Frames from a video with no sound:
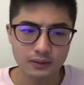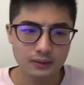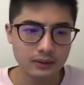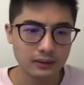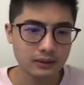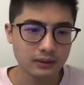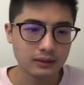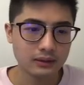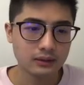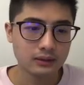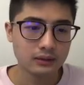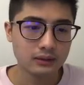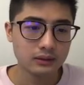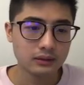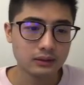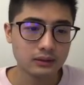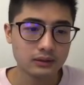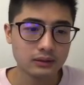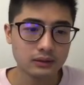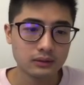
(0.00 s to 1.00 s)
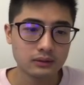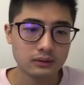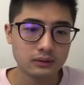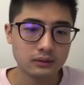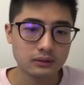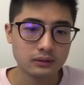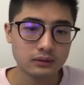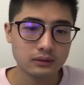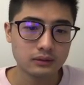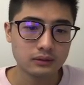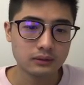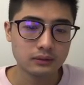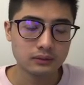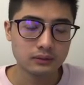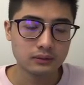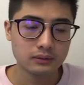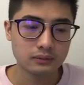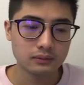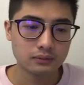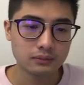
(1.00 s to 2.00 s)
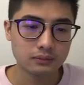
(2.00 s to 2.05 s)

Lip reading: [no speech]